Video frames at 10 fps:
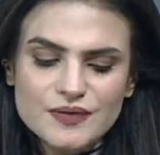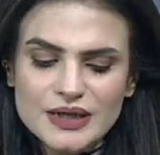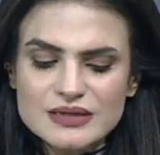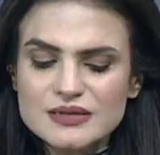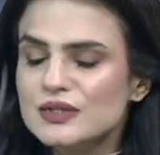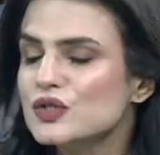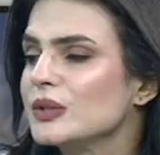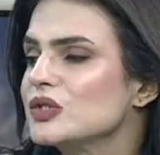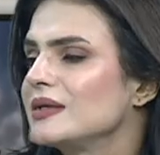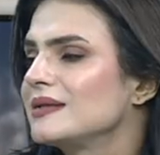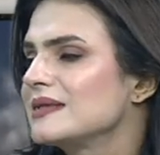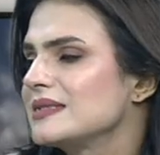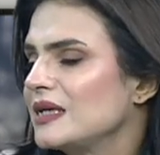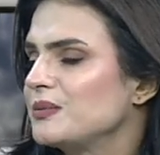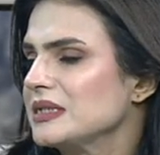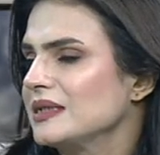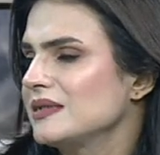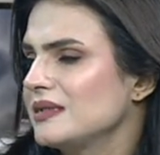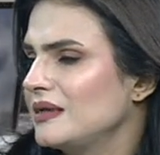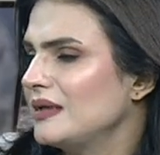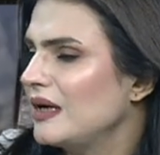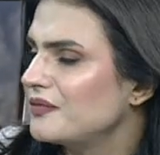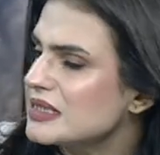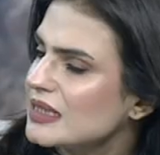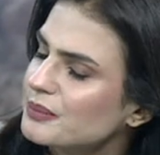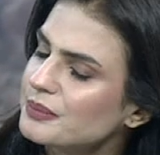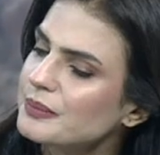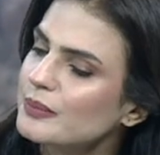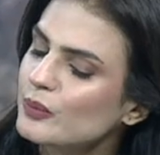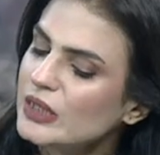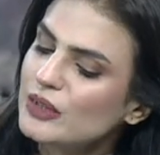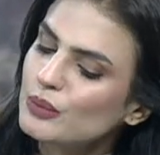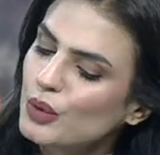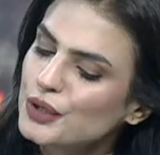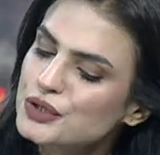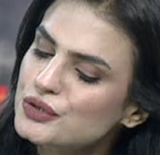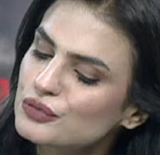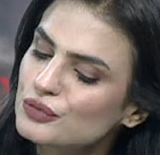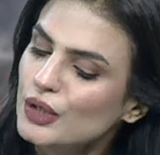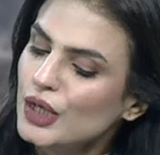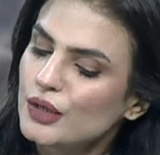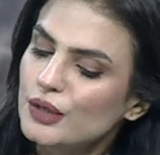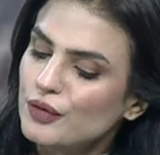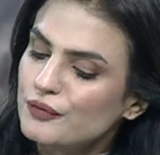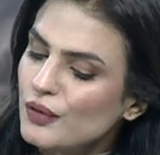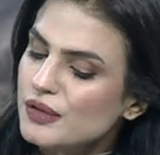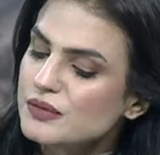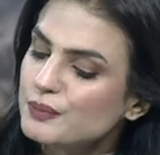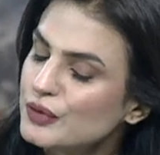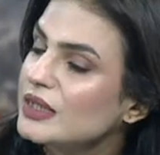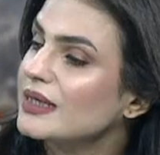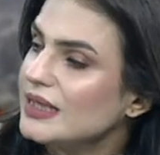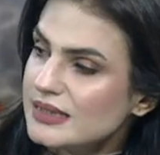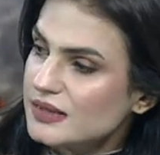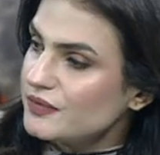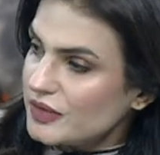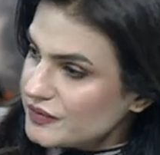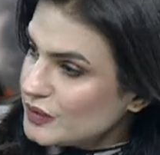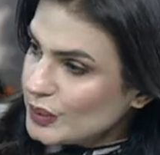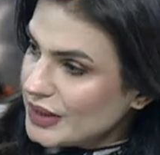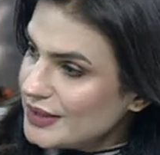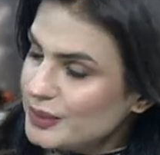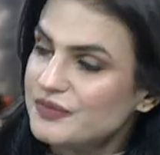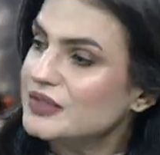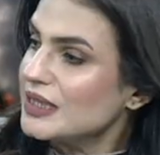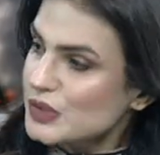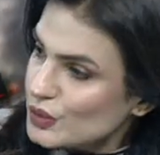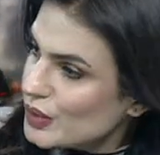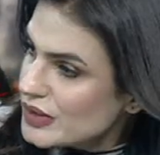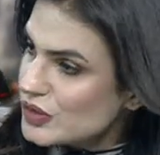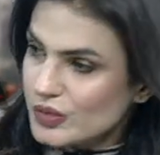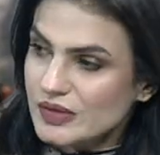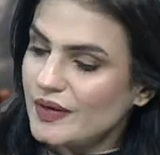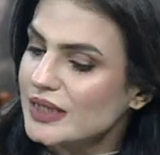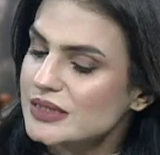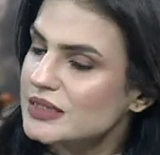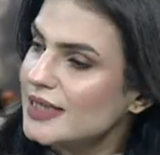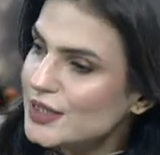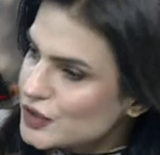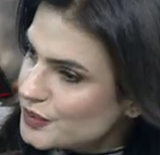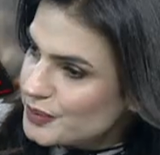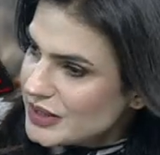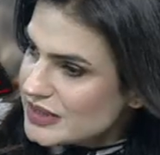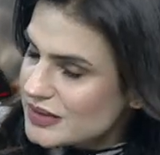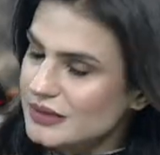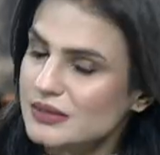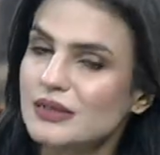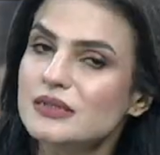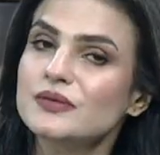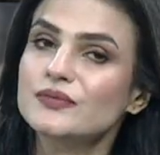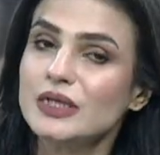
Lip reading: as far as the situation at this time is concerned, Hafiz Saab, we want to, of course, put our case in front of the world. We've done so also as far as international press is concerned.